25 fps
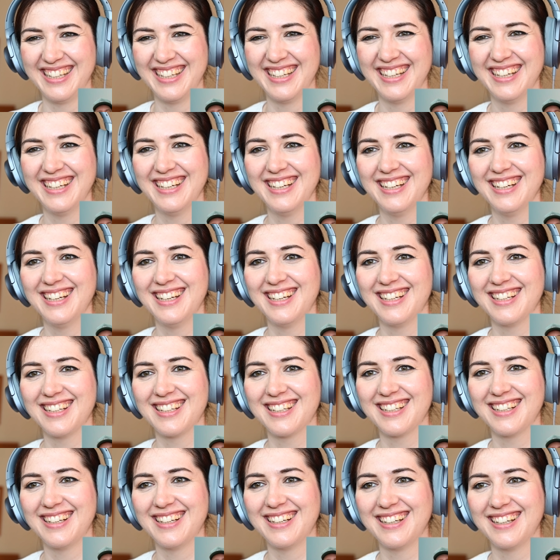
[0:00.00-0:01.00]

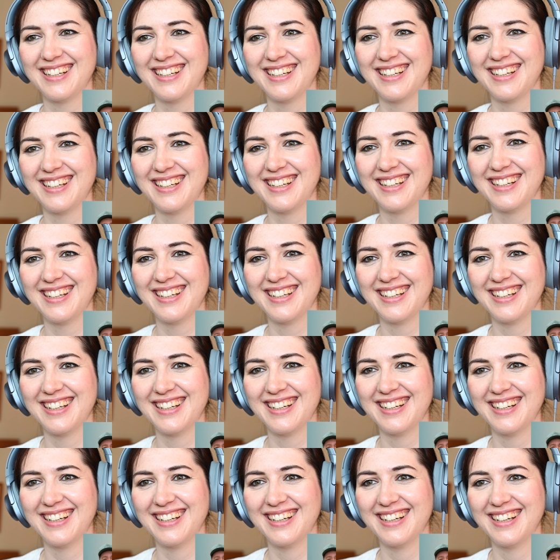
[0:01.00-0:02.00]

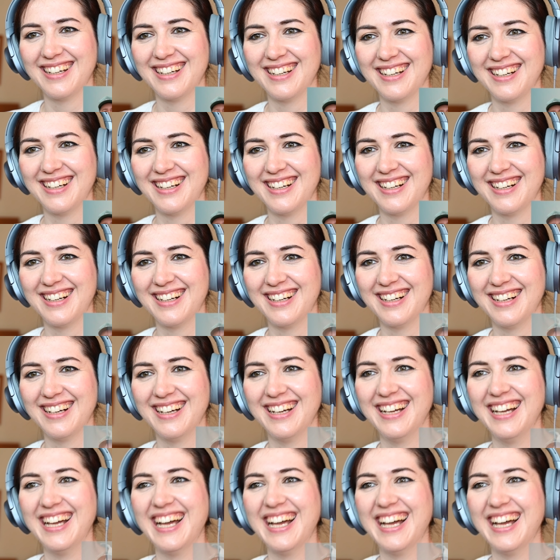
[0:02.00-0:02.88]
[no speech]